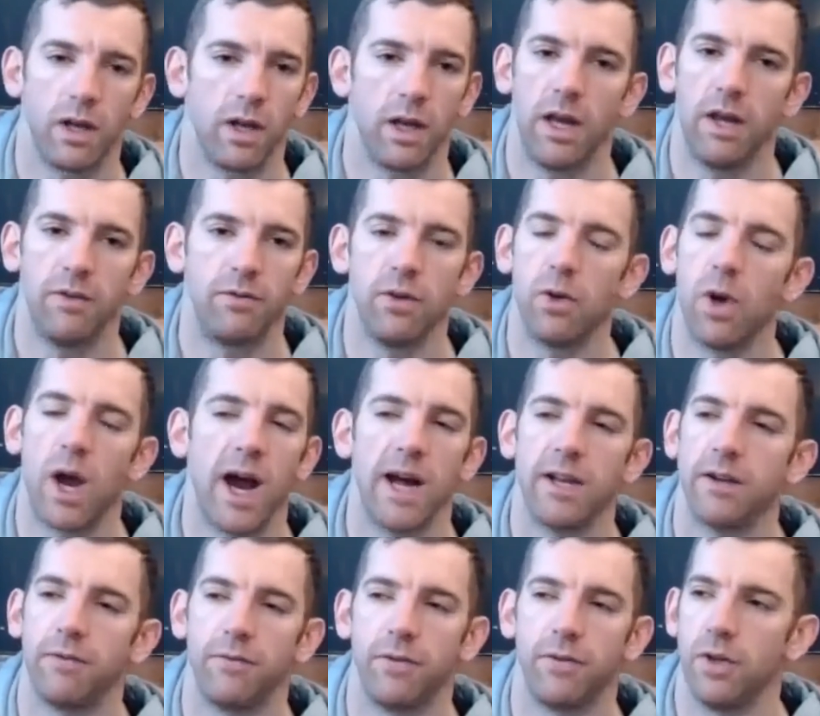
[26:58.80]
if you
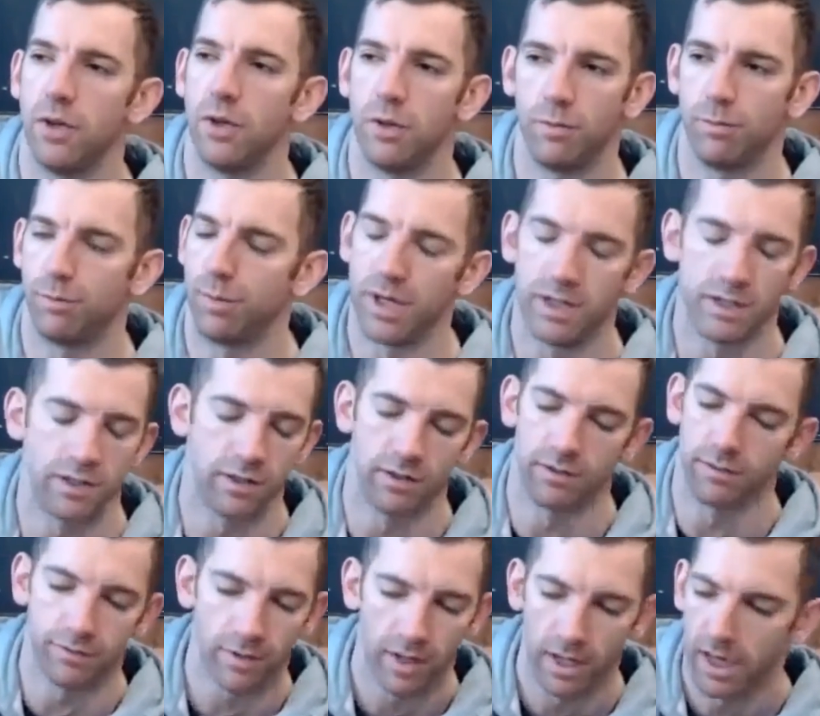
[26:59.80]
had a few bits
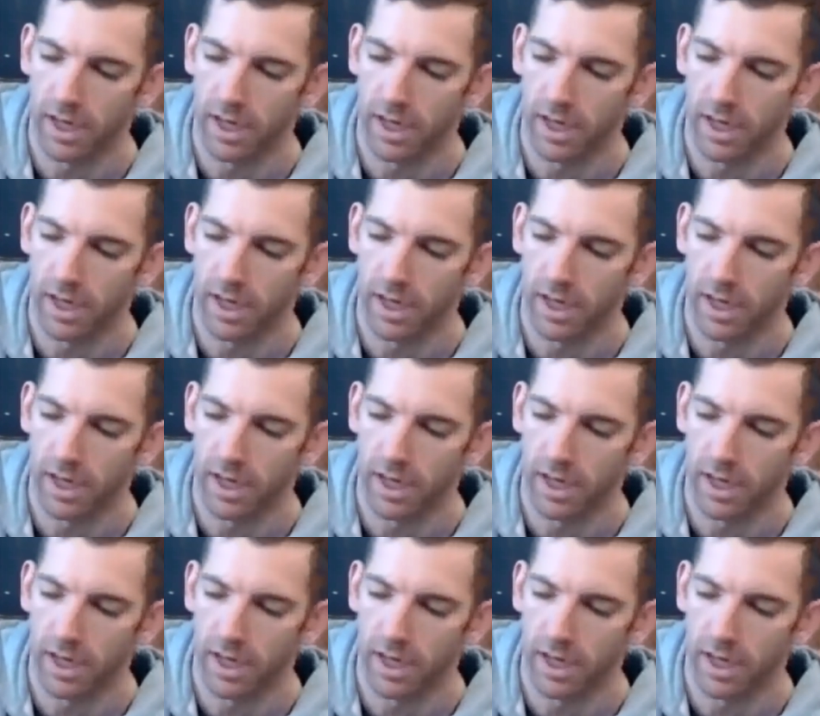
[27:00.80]
of